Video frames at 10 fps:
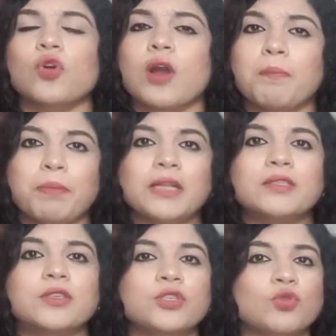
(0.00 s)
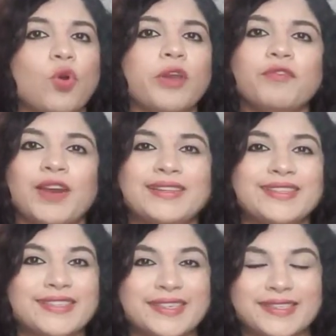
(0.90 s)
or compulsory to qualify
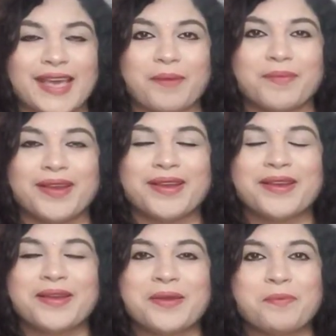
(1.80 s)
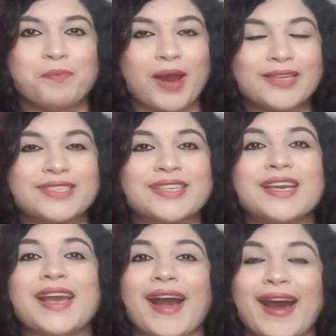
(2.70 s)
this exam. But
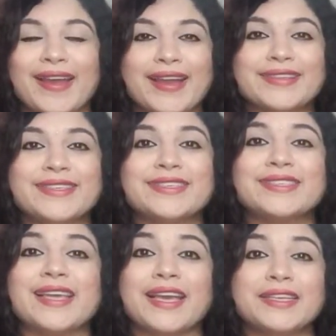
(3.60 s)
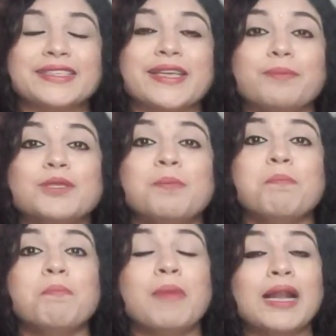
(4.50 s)
IITs accept
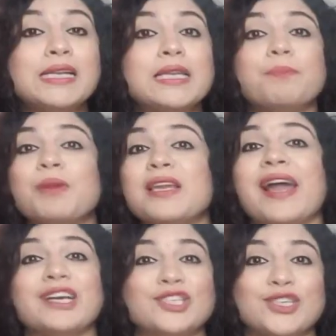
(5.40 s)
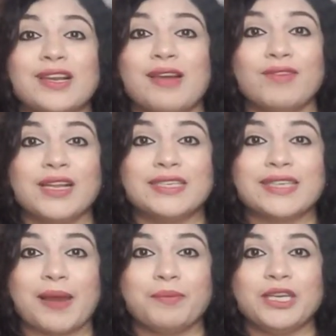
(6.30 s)
multiple national level
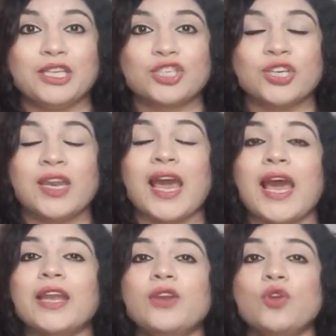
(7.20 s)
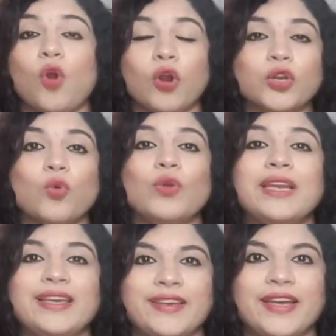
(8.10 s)
examination and not
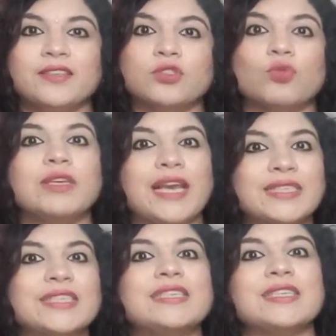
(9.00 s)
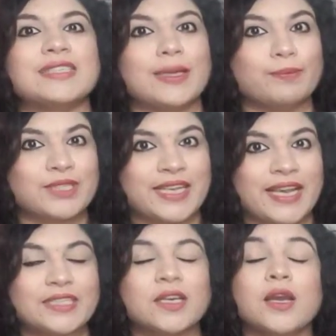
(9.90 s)
only GATE. So yes, it accepts
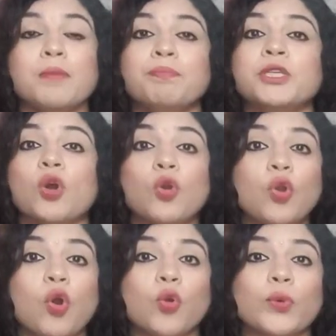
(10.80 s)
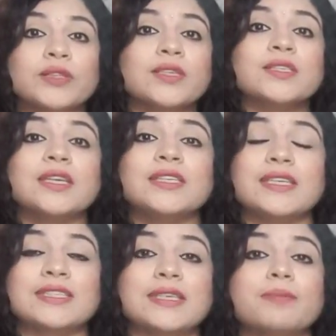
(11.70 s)
GATE, but along with it, it
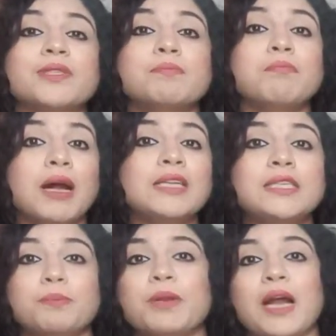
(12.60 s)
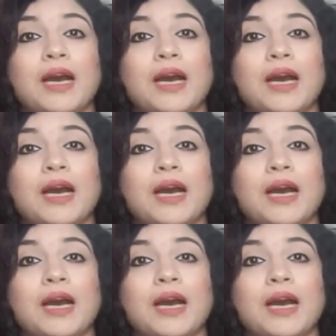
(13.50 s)
accepts multiple